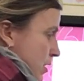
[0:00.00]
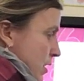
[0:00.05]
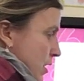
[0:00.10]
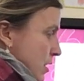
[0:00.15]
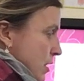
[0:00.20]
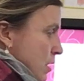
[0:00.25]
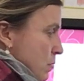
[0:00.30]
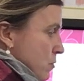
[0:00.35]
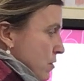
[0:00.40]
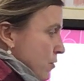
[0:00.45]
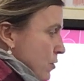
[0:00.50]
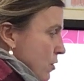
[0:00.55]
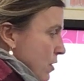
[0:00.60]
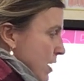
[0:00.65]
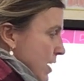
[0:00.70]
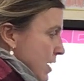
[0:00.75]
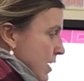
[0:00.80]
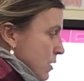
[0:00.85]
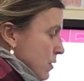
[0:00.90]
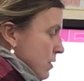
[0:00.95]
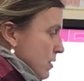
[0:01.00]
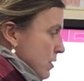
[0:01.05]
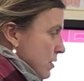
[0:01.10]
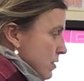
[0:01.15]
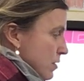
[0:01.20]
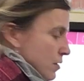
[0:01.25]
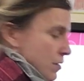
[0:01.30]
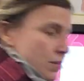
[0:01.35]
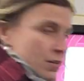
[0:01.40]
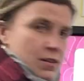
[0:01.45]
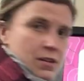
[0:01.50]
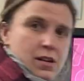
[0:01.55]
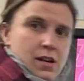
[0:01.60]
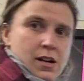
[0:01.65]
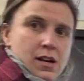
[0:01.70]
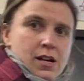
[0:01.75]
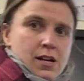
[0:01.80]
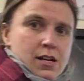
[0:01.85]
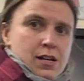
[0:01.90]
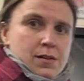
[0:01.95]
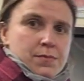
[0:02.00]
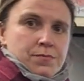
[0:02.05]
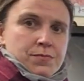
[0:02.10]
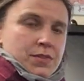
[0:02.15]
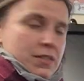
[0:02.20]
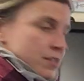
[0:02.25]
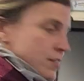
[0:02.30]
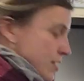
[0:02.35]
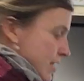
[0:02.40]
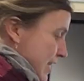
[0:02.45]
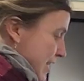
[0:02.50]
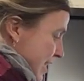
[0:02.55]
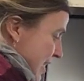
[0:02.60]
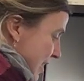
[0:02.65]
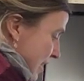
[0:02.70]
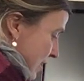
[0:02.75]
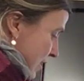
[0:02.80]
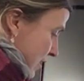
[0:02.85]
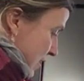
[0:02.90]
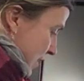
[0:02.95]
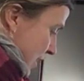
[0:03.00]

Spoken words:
And then we've got our Deans